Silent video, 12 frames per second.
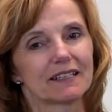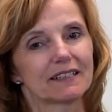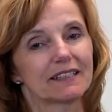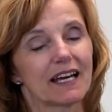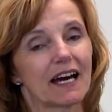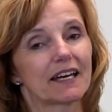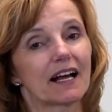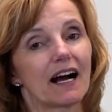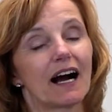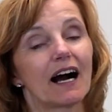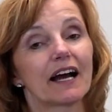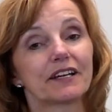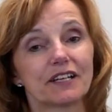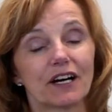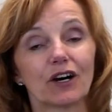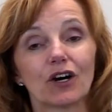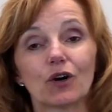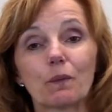Yet I
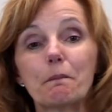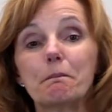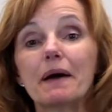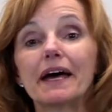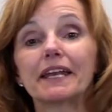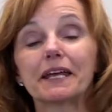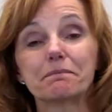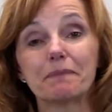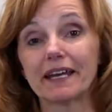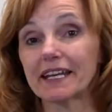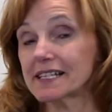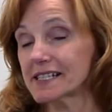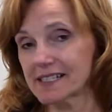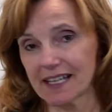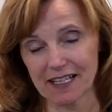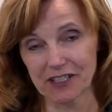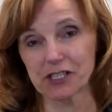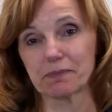know many, many
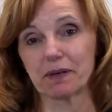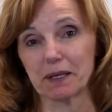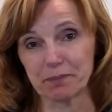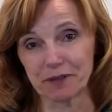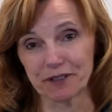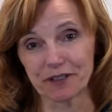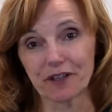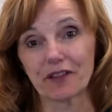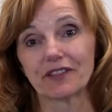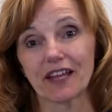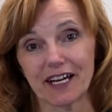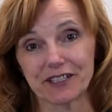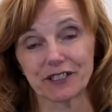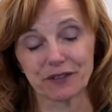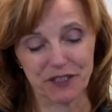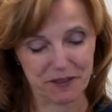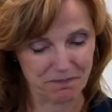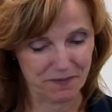salespeople that do
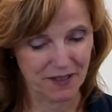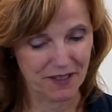it.